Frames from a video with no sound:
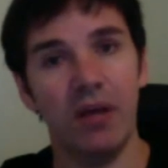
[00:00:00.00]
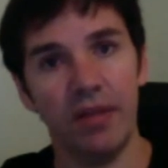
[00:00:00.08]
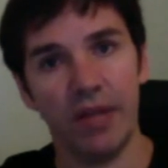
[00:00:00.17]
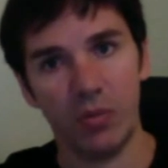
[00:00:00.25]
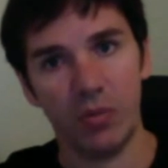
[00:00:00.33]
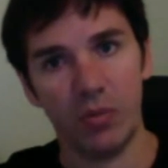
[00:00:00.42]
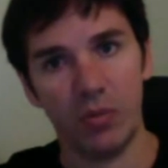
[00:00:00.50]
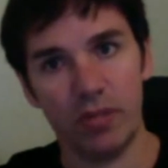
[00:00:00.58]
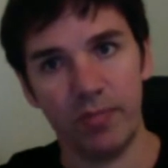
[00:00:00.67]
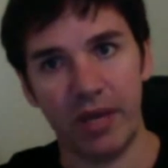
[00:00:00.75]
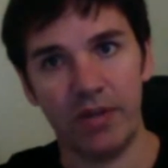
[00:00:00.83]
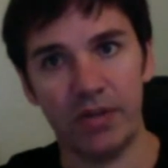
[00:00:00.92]
and that's why it's
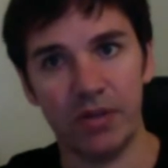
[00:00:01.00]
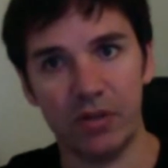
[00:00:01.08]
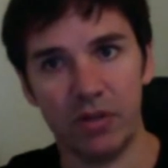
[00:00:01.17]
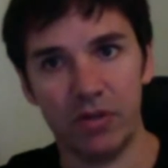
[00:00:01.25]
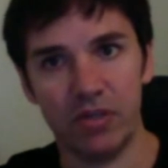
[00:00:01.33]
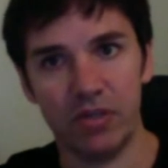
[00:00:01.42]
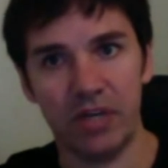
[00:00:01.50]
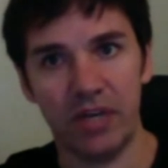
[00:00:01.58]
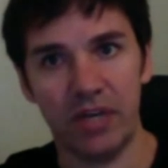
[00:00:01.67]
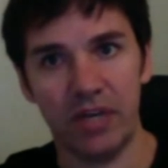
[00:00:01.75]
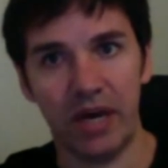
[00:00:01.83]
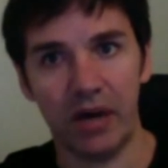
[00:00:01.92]
better to send
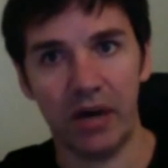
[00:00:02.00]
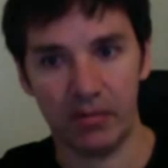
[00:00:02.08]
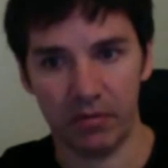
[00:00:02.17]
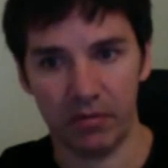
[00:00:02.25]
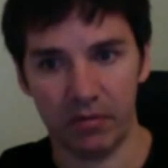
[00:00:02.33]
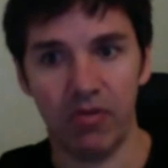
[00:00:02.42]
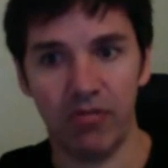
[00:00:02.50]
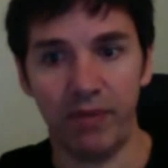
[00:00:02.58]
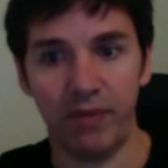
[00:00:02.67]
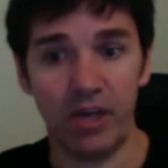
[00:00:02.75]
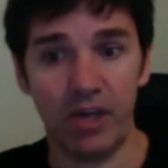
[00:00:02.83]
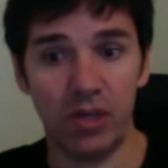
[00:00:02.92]
out a
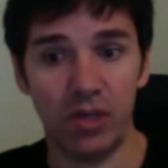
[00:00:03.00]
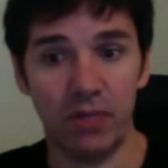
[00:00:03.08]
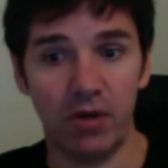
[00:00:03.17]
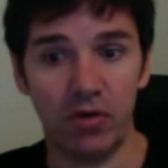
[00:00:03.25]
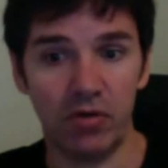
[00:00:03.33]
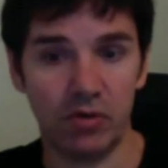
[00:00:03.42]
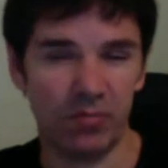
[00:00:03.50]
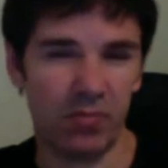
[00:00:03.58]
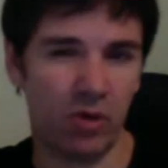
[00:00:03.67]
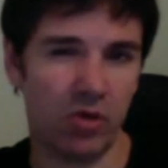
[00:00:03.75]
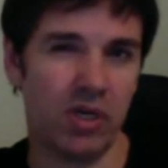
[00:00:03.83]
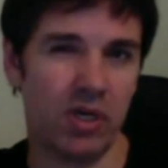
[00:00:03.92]
confirmation email, because in
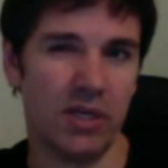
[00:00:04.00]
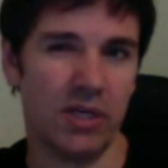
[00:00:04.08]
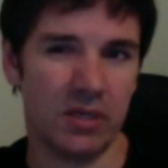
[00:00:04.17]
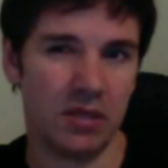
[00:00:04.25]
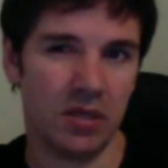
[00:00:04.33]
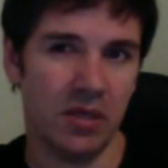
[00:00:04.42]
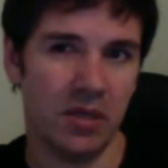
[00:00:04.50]
most cases,